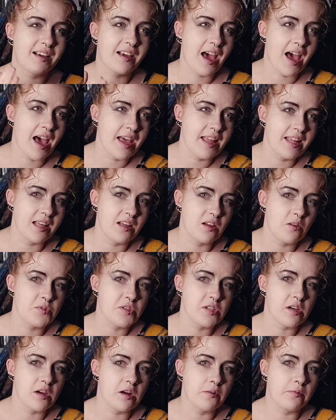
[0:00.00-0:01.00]
kind of
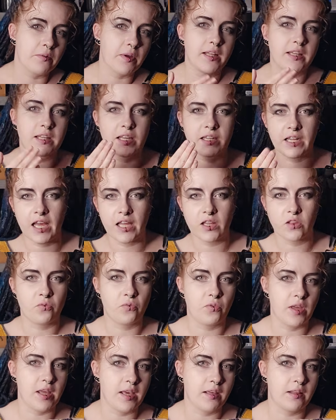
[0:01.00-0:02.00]
observe and then I
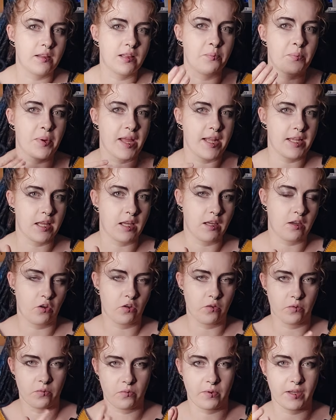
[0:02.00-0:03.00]
tweak depending
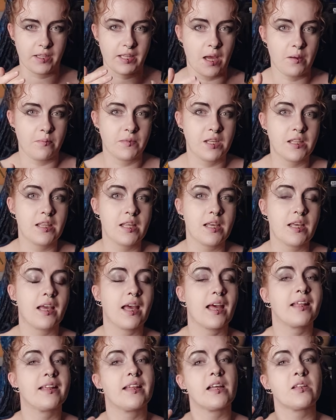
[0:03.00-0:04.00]
on what I'm knitting,
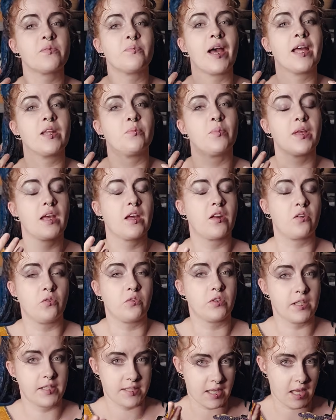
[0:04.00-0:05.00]
and that might be a
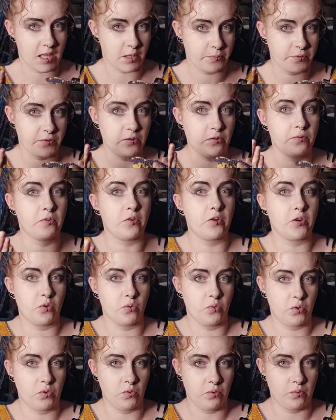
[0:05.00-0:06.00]
rule that's helpful for
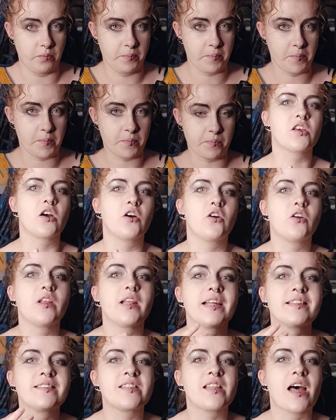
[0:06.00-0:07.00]
you too. So
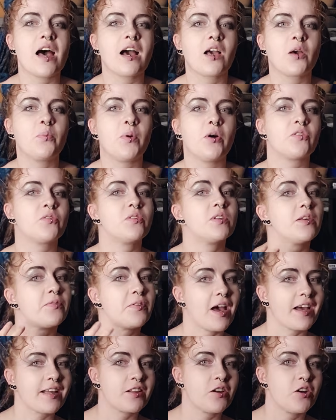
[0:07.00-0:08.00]
let's talk about the
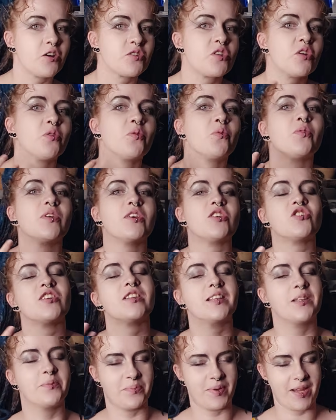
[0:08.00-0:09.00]
factors on which
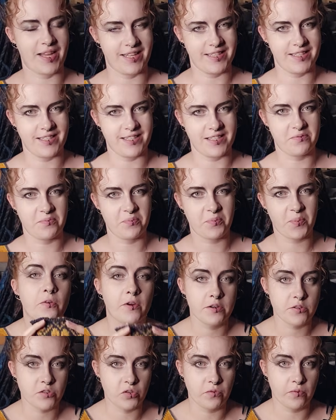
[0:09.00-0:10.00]
it depends.
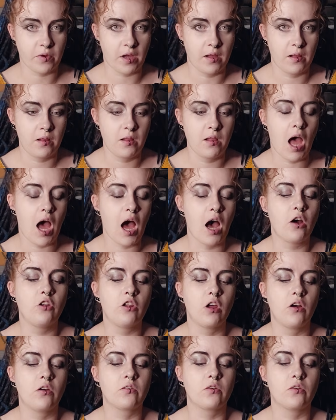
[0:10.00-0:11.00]
First of all, how
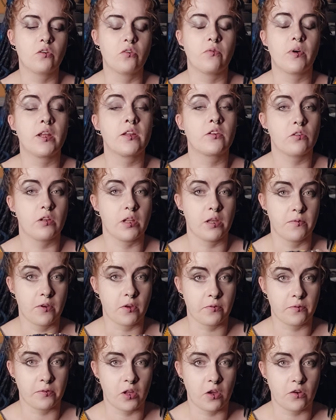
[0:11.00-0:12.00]
long do you want to leave
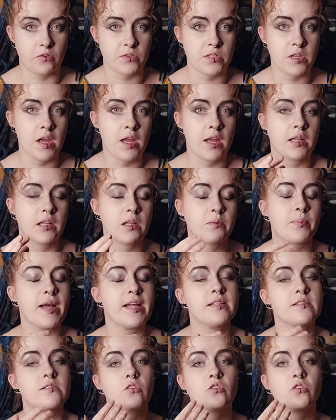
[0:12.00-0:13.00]
your floats?
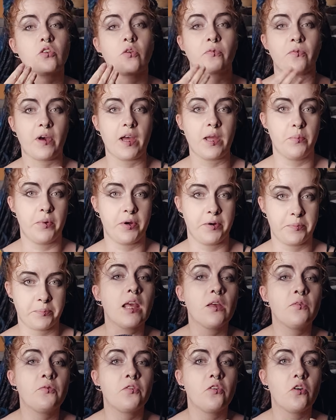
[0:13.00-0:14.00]
Depends on your fiber.
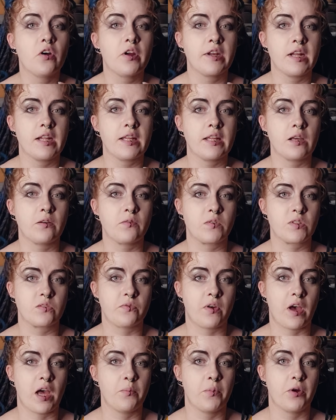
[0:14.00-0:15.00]
If you are knitting with
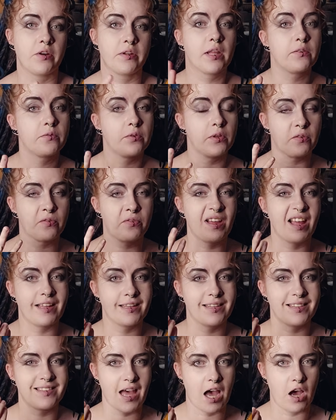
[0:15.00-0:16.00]
fiber that will
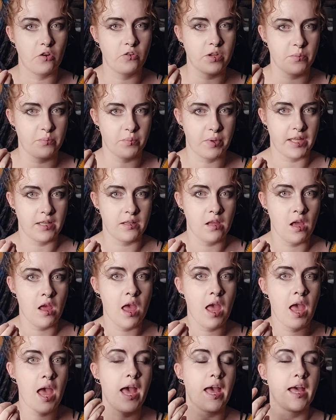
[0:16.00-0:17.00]
felt down a bit,
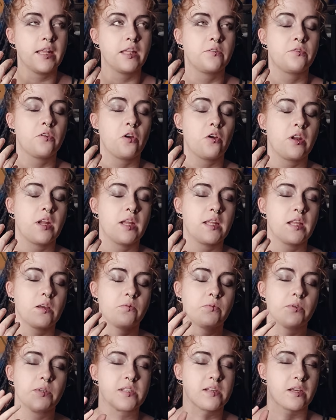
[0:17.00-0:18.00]
and if you are knitting
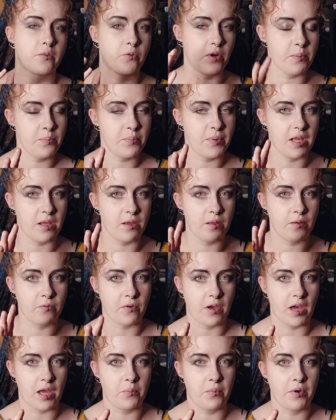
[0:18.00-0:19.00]
with a grippy
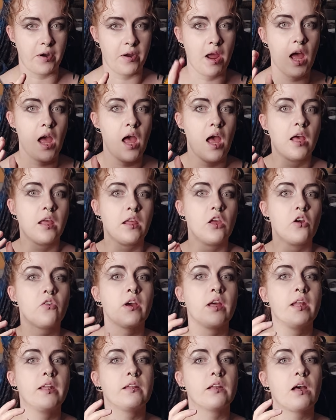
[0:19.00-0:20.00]
fiber, you
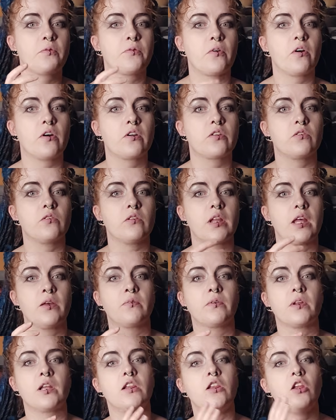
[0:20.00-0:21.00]
can afford to
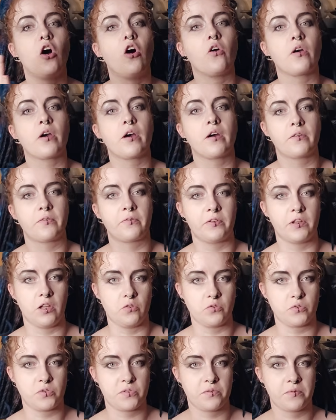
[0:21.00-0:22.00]
leave longer
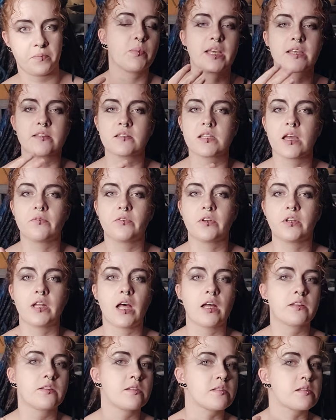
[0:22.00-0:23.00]
floats because they will
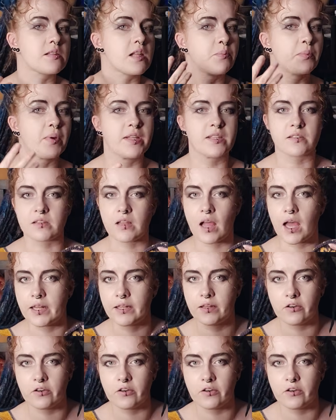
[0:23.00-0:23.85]
not slip and slide